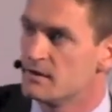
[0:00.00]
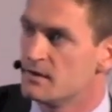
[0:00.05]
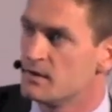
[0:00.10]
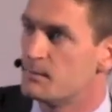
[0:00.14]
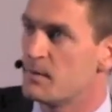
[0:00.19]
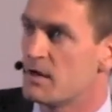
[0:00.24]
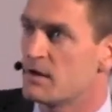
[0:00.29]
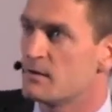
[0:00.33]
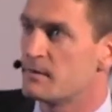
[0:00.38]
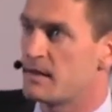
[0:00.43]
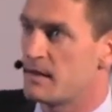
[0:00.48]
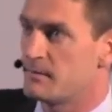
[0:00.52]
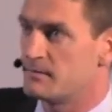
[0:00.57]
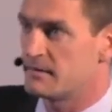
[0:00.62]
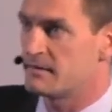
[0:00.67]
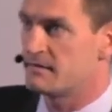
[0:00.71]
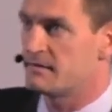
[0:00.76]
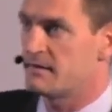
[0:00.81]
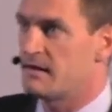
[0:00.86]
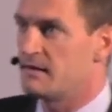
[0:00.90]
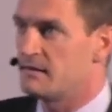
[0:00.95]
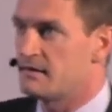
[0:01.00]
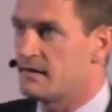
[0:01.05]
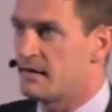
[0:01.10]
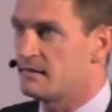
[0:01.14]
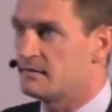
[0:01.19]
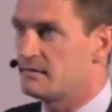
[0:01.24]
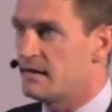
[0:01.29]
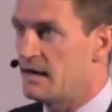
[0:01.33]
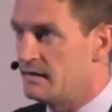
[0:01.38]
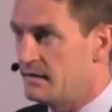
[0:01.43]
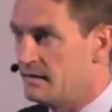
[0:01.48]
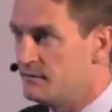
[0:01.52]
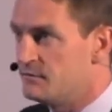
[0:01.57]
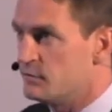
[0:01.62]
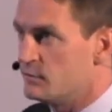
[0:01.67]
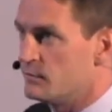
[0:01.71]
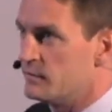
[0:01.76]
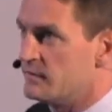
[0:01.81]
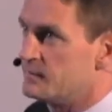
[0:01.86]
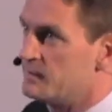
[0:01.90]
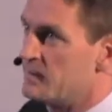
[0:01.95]
you better be able to sell that and
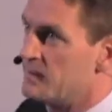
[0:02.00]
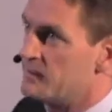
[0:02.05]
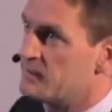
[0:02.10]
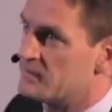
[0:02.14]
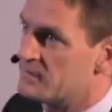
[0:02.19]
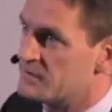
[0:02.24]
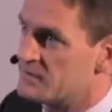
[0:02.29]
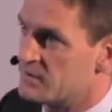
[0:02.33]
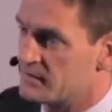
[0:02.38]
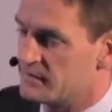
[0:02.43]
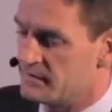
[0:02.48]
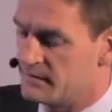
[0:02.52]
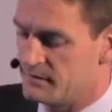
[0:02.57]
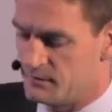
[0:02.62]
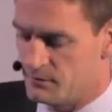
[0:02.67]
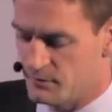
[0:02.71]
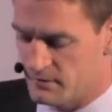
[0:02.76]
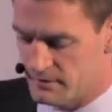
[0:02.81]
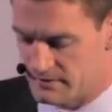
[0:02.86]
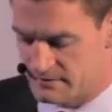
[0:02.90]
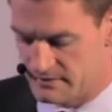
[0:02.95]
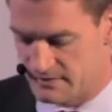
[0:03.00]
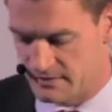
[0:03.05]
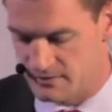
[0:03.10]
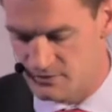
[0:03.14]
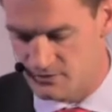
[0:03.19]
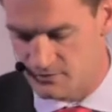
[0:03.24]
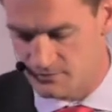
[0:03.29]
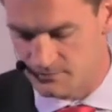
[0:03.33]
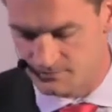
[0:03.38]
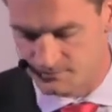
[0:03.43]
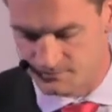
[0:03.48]
influence people internally in the organization.